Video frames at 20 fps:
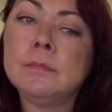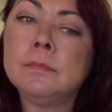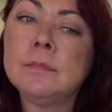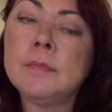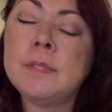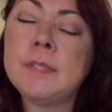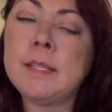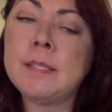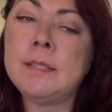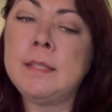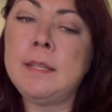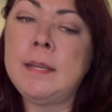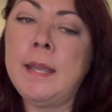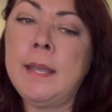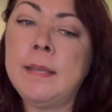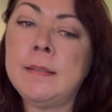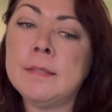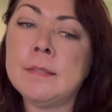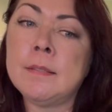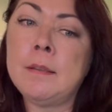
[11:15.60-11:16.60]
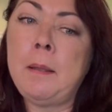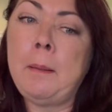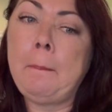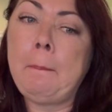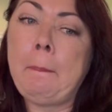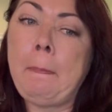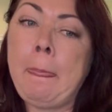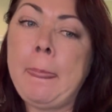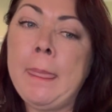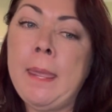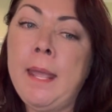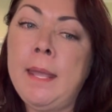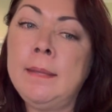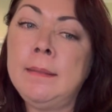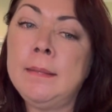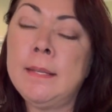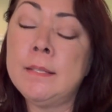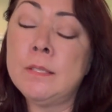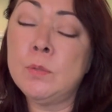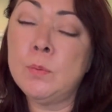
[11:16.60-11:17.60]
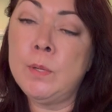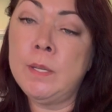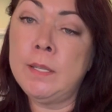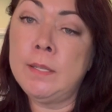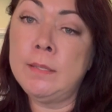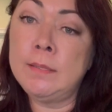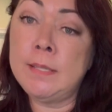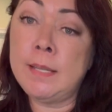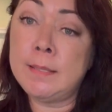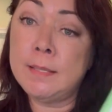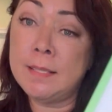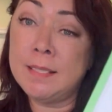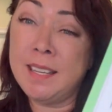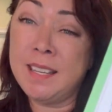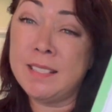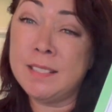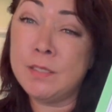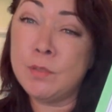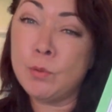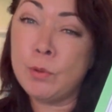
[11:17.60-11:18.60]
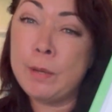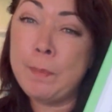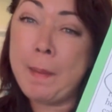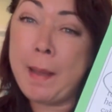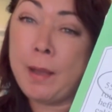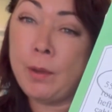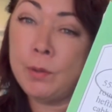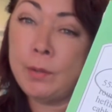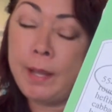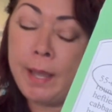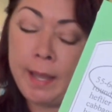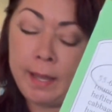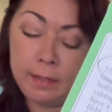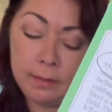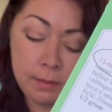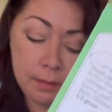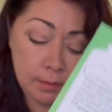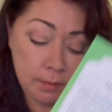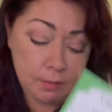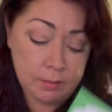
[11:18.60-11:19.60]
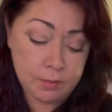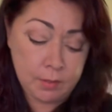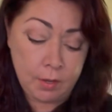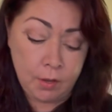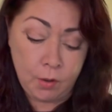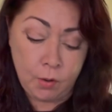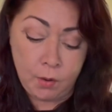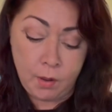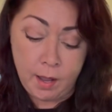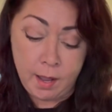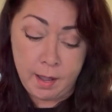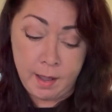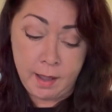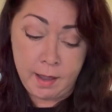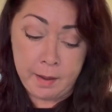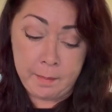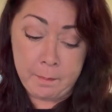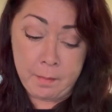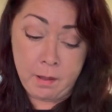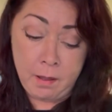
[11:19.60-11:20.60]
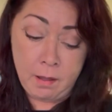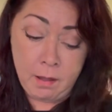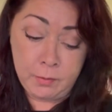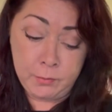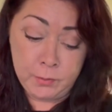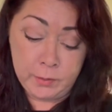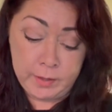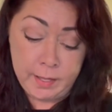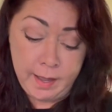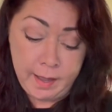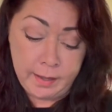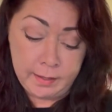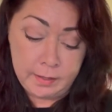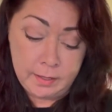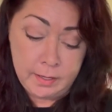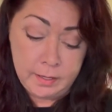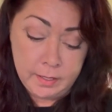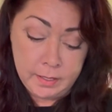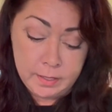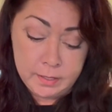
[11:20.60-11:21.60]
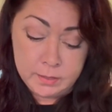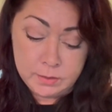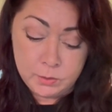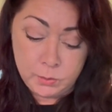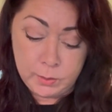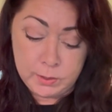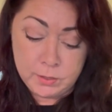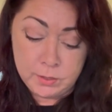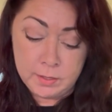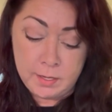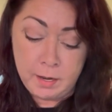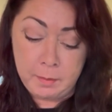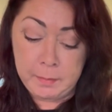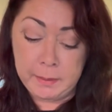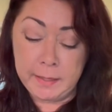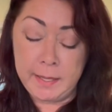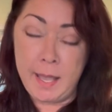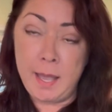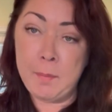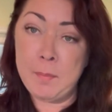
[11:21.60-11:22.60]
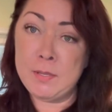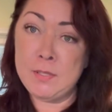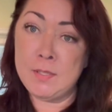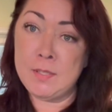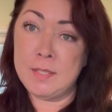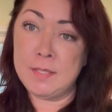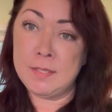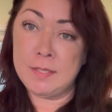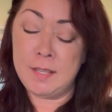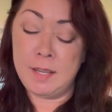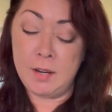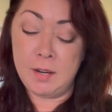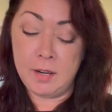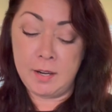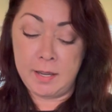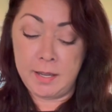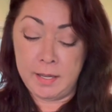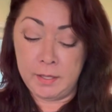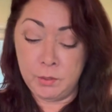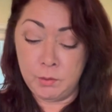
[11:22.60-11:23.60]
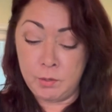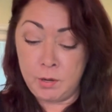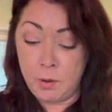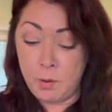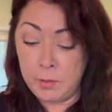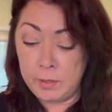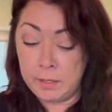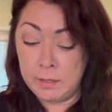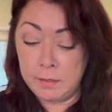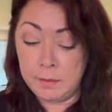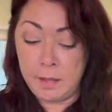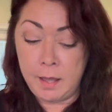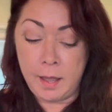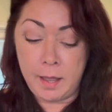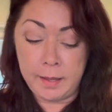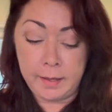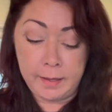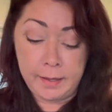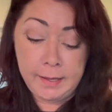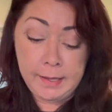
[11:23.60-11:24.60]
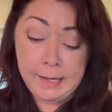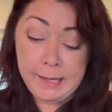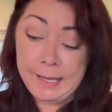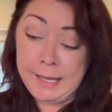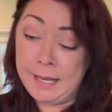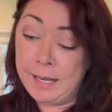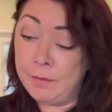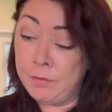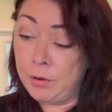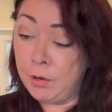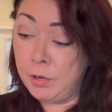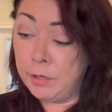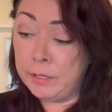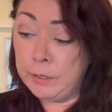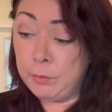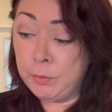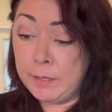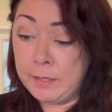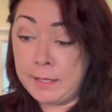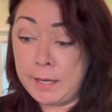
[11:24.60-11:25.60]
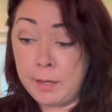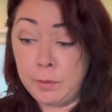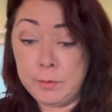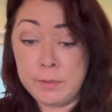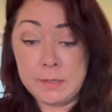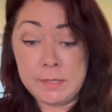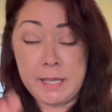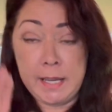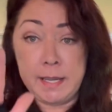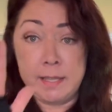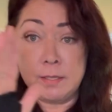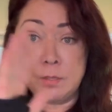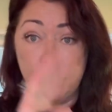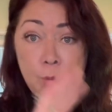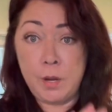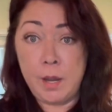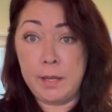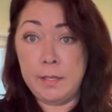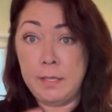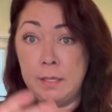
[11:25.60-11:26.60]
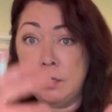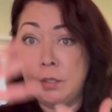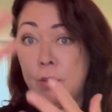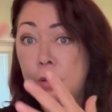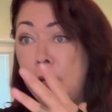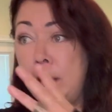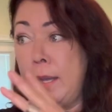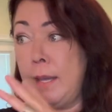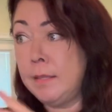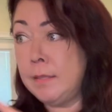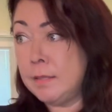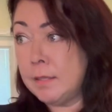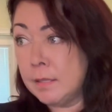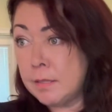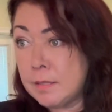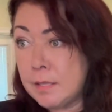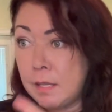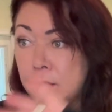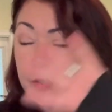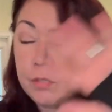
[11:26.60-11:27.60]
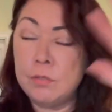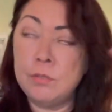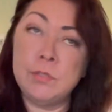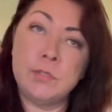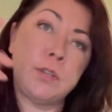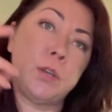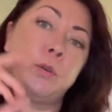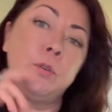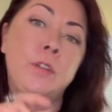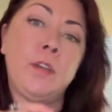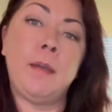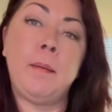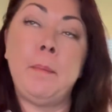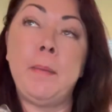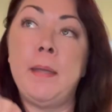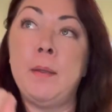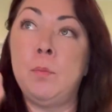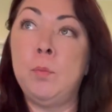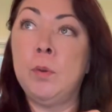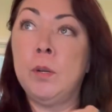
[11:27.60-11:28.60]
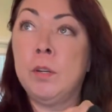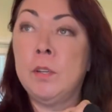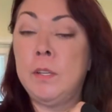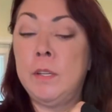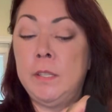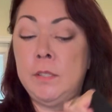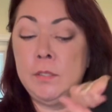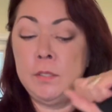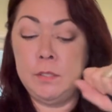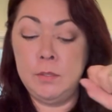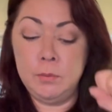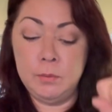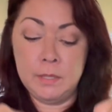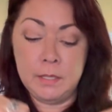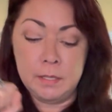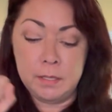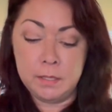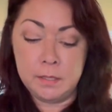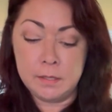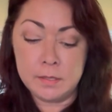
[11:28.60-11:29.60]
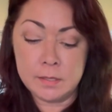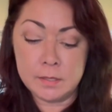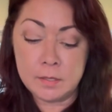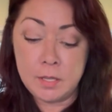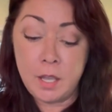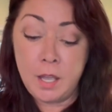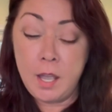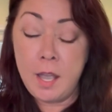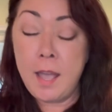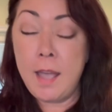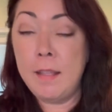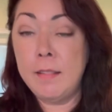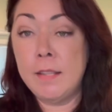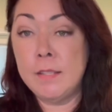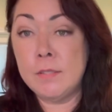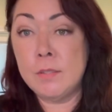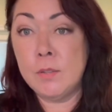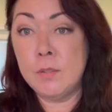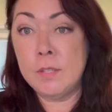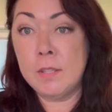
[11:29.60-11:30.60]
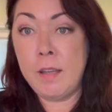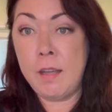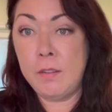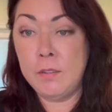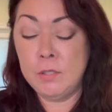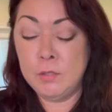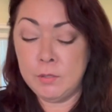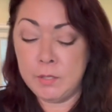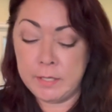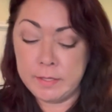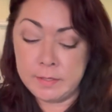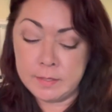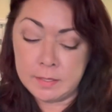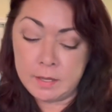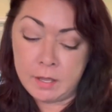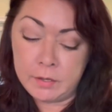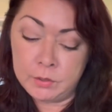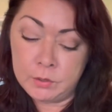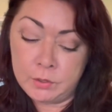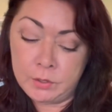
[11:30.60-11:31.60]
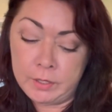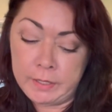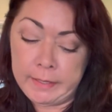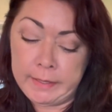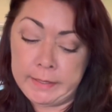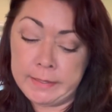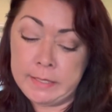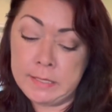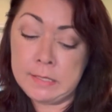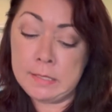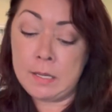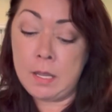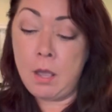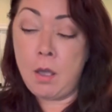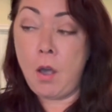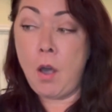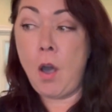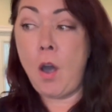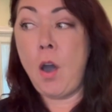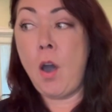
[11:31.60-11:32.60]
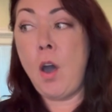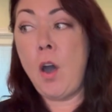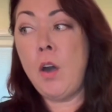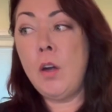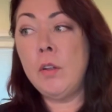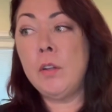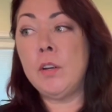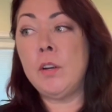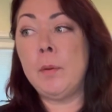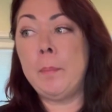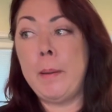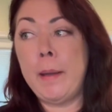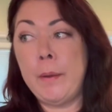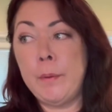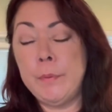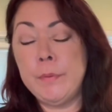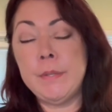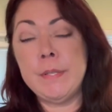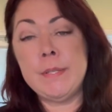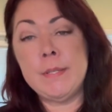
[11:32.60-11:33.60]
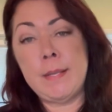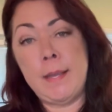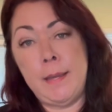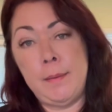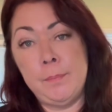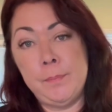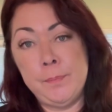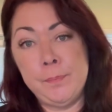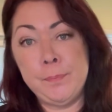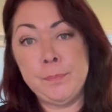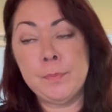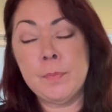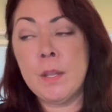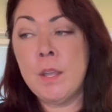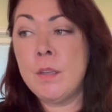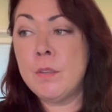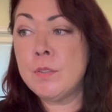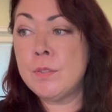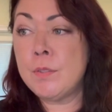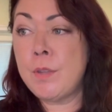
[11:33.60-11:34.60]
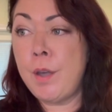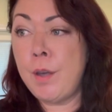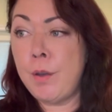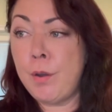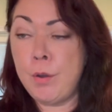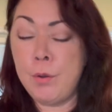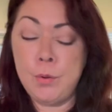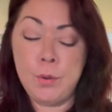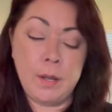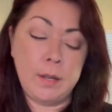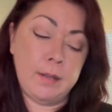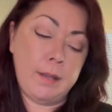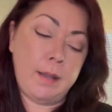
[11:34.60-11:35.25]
60 days. And this one says it gets 3-pound heads, so I'm all for that. Switching out my cabbage this year and growing it a lot. And I've already written down the dates where I need to go ahead, succession sow them, and we're gonna do this. Let's go to collard greens. Collard greens all are about the same. So